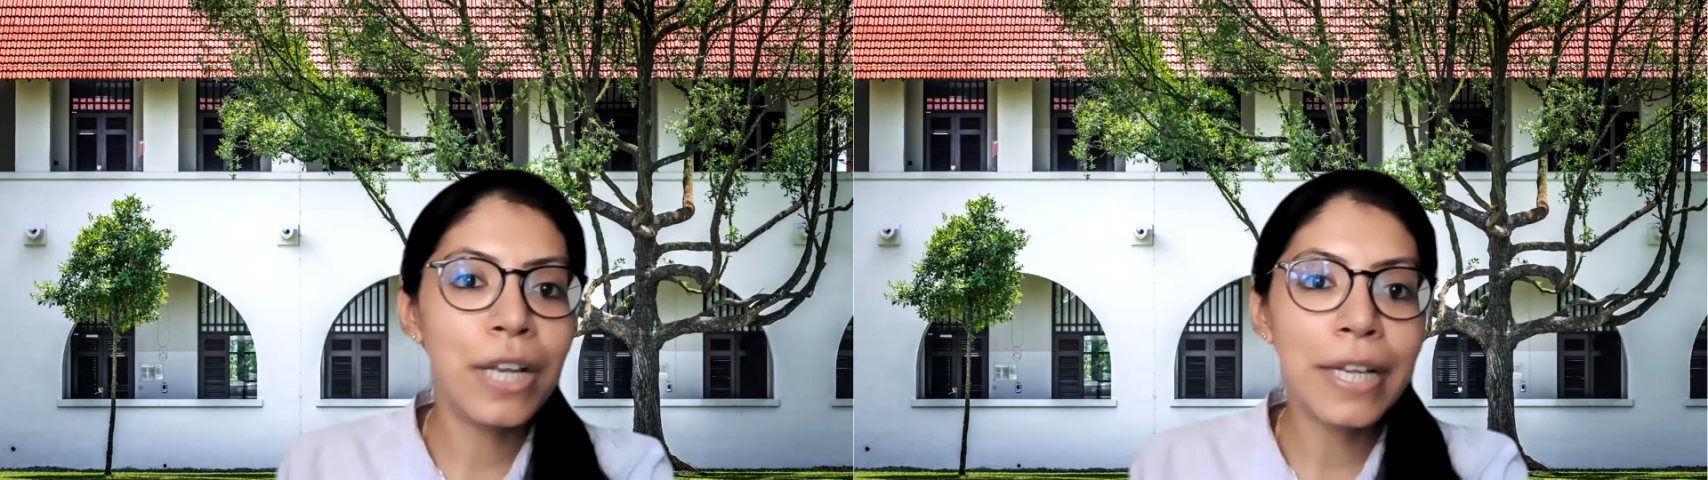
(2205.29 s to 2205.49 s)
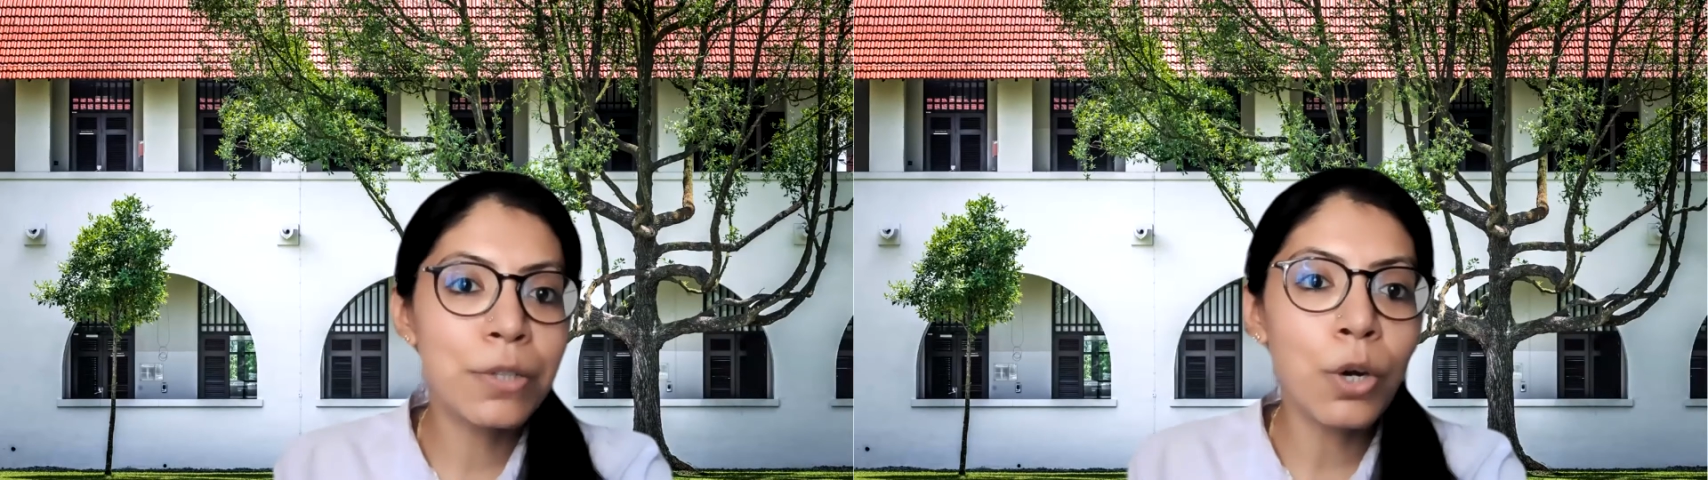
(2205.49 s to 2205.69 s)

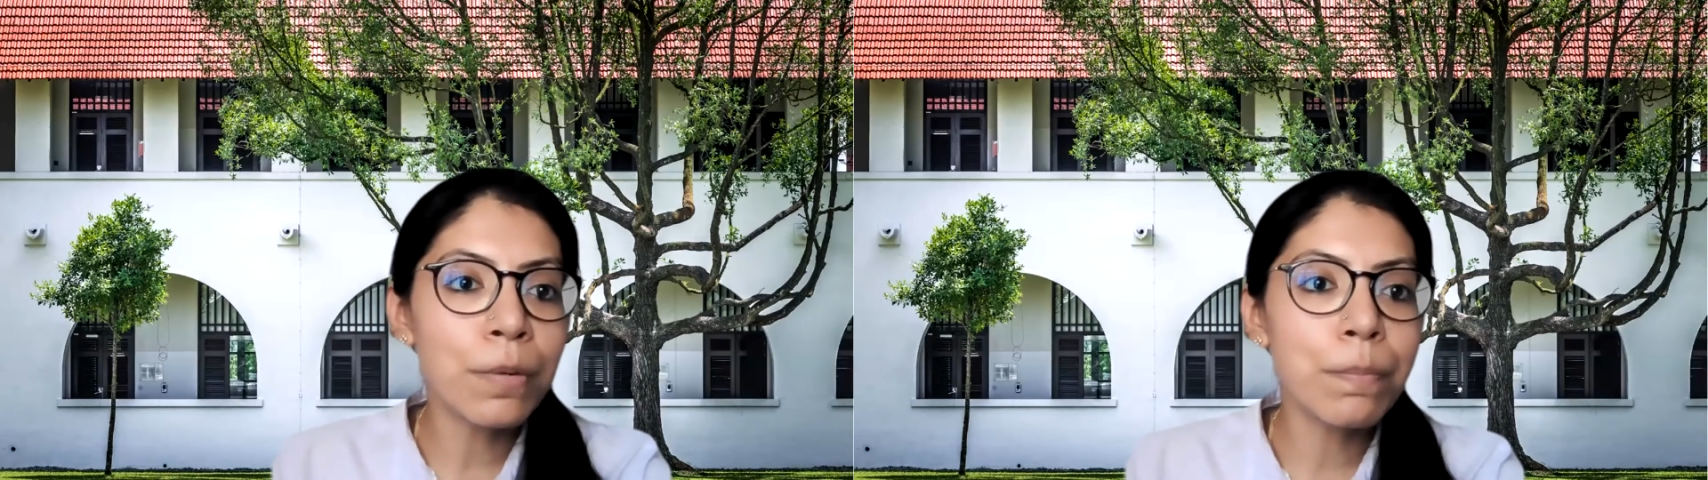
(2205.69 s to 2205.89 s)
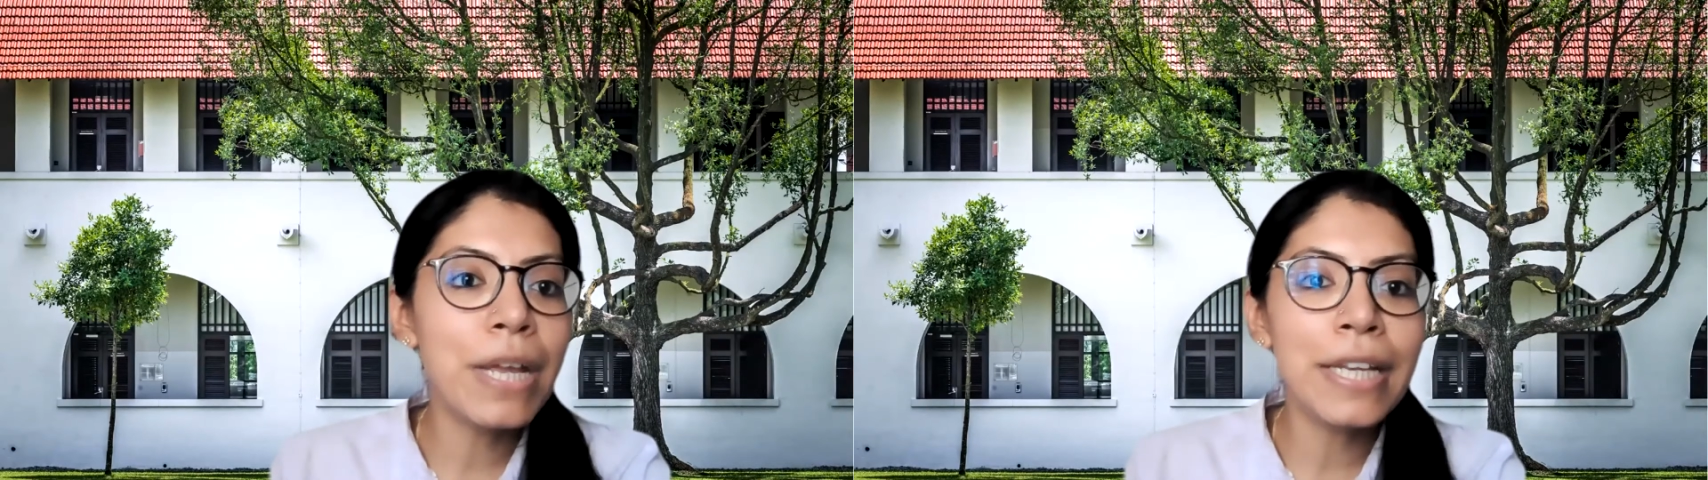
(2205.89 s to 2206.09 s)
like
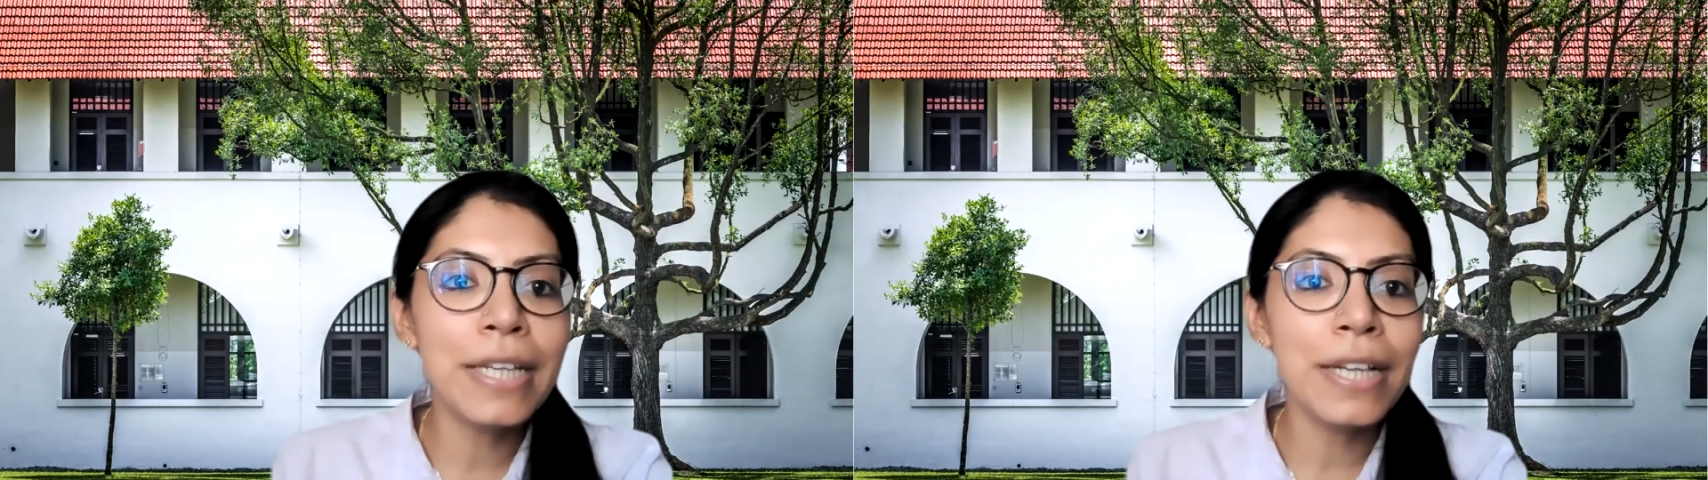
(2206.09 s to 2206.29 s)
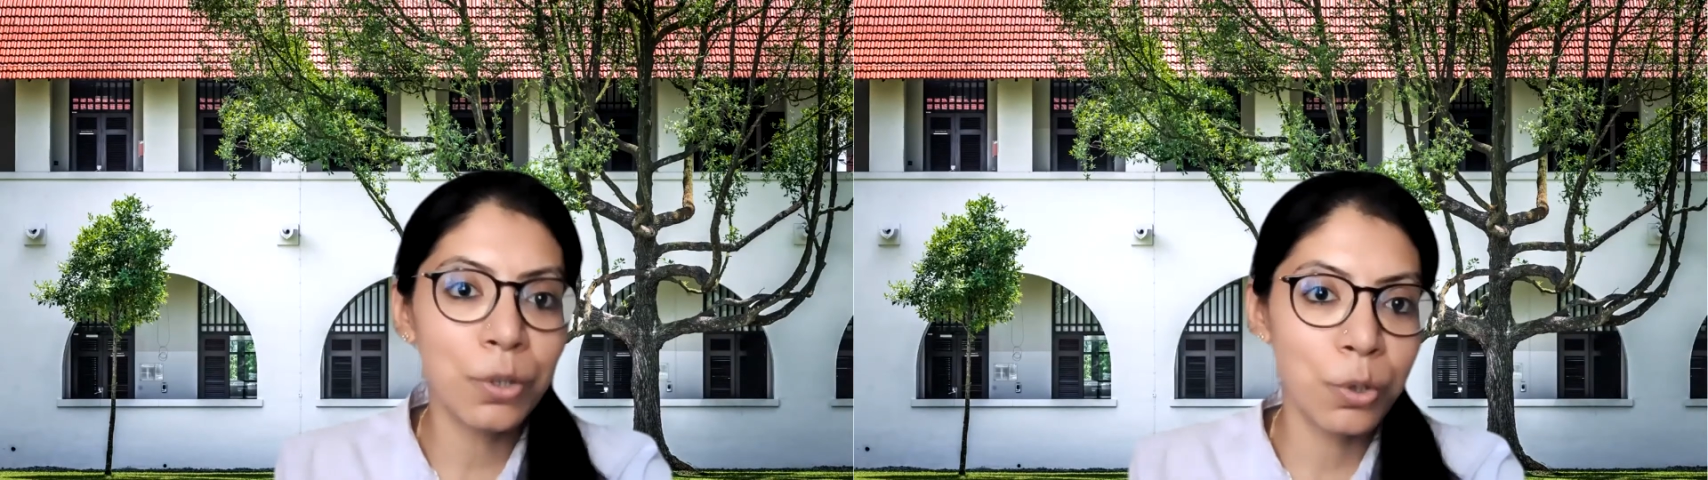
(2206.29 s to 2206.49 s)
not
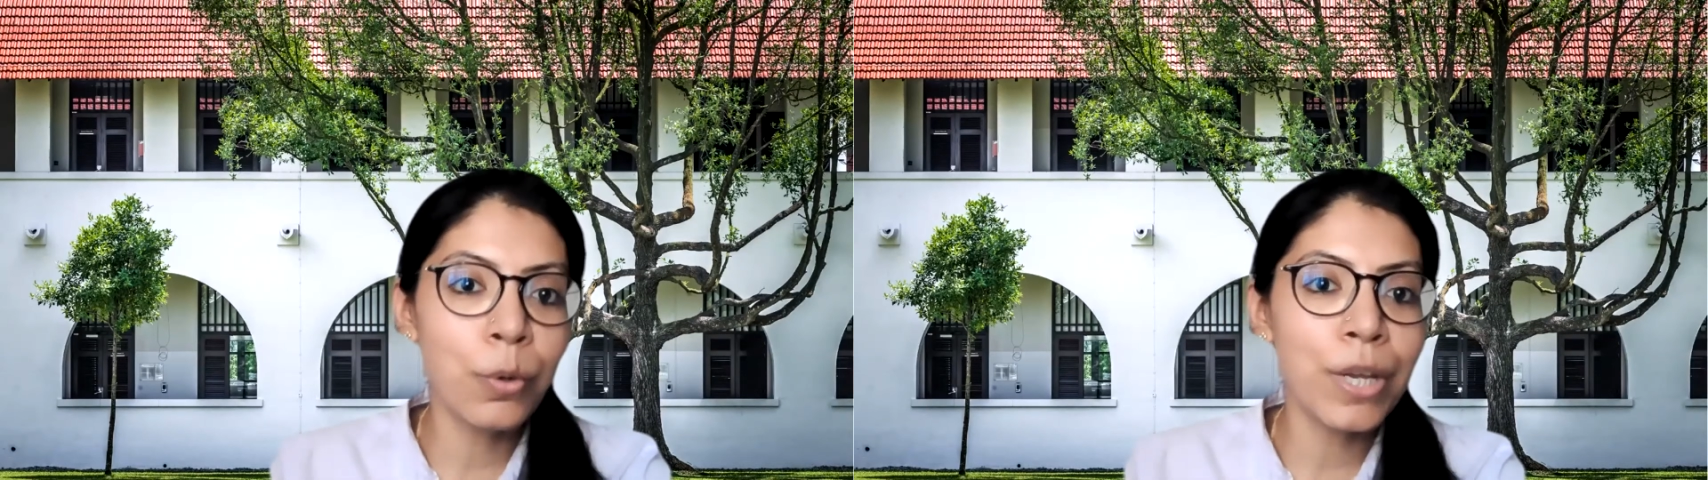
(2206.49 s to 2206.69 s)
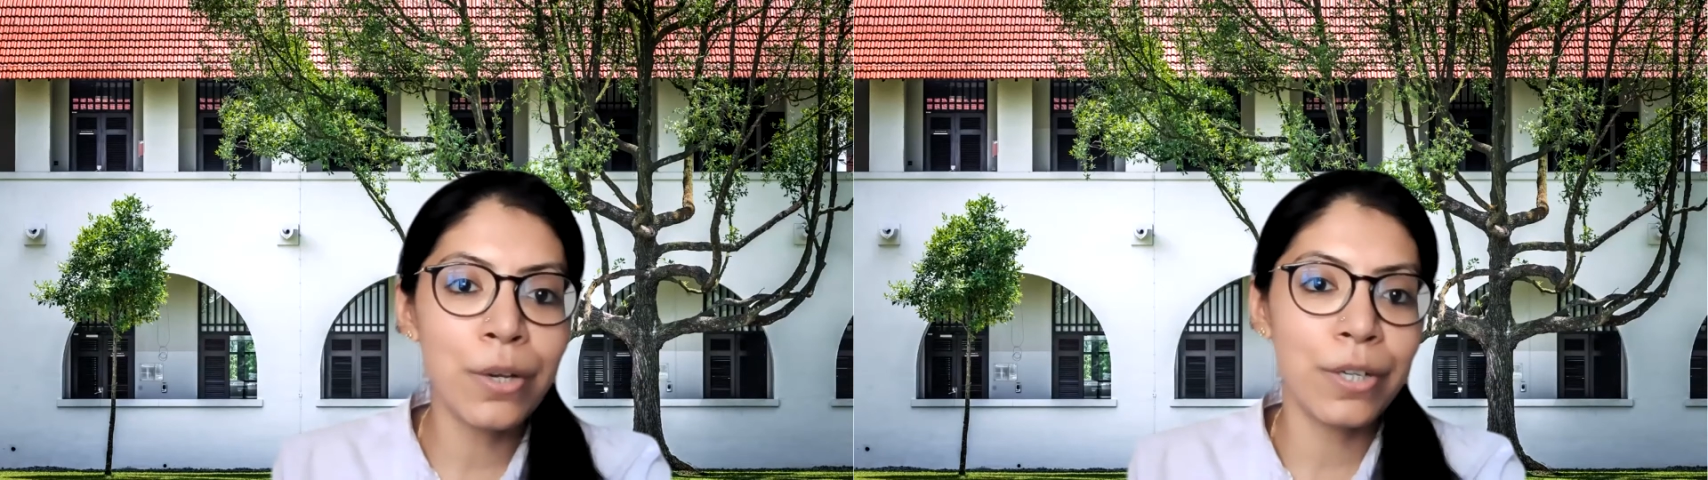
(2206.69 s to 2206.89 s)
many are
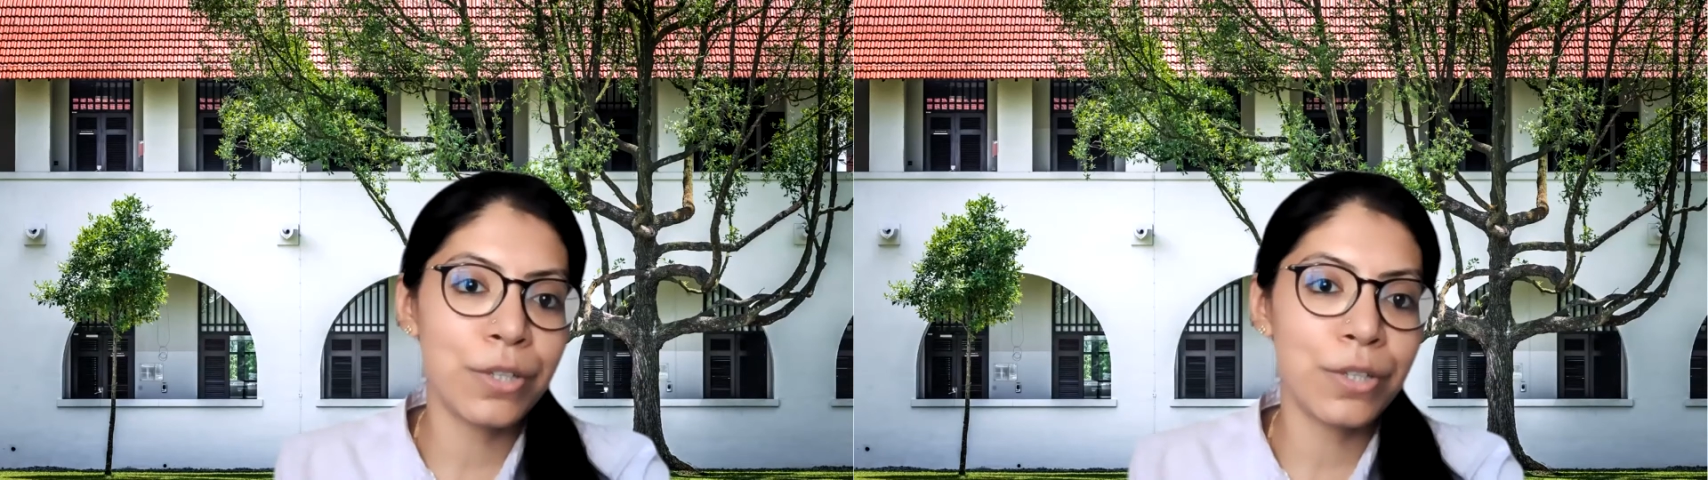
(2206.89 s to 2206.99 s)
growing,